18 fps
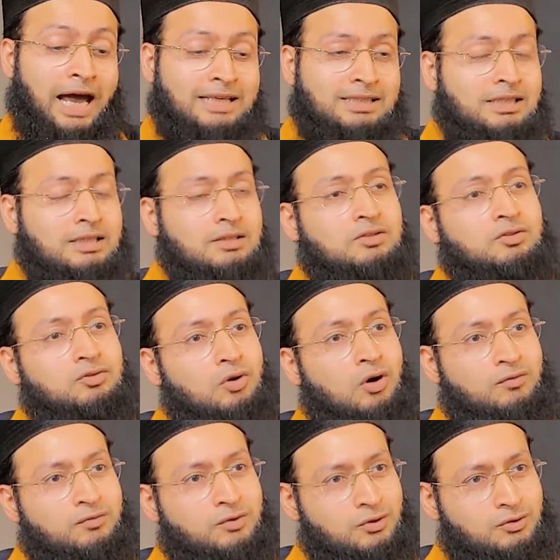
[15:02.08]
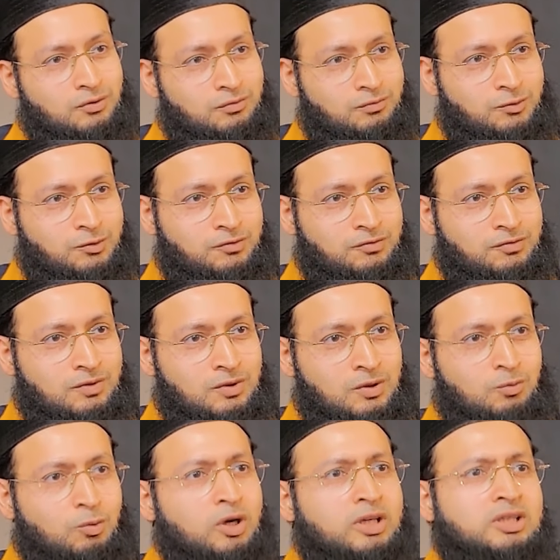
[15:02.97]
essence of tasawwuf.
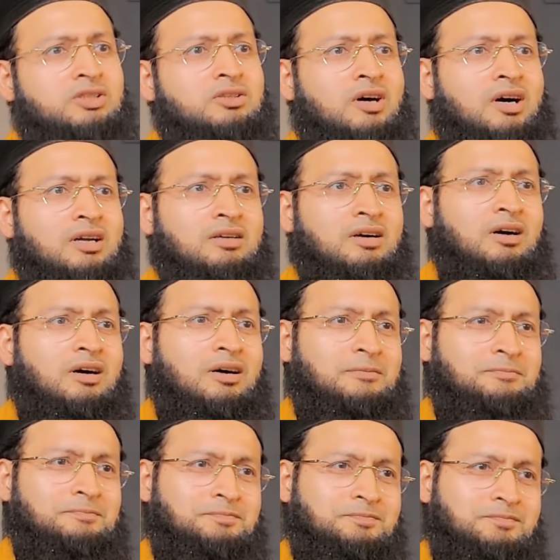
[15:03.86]
What is khanqah?